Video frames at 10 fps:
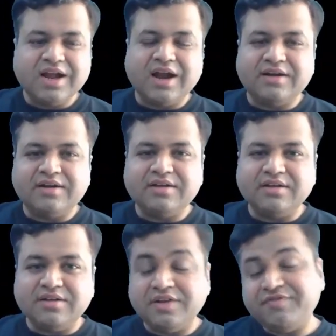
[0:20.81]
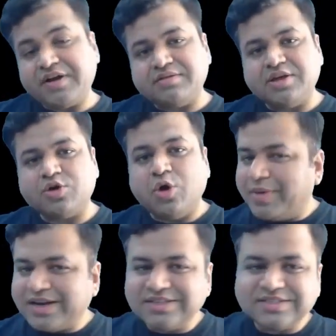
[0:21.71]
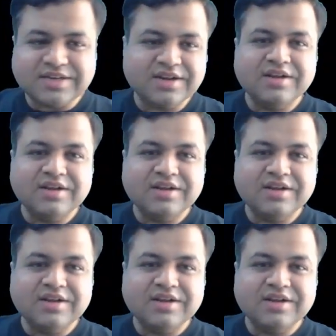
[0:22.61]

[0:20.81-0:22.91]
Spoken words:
and in fact the common answer